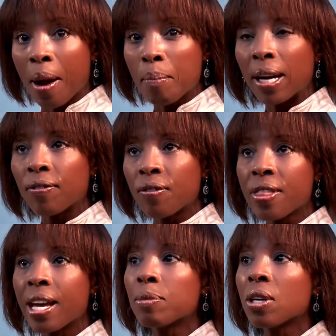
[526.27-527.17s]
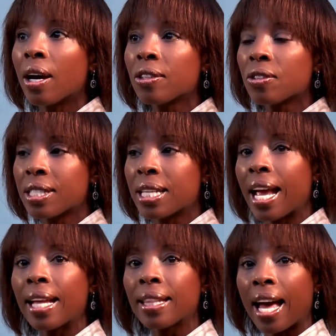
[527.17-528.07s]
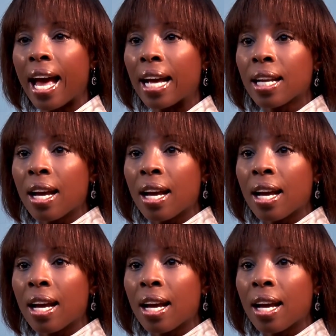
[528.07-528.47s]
but for them to understand that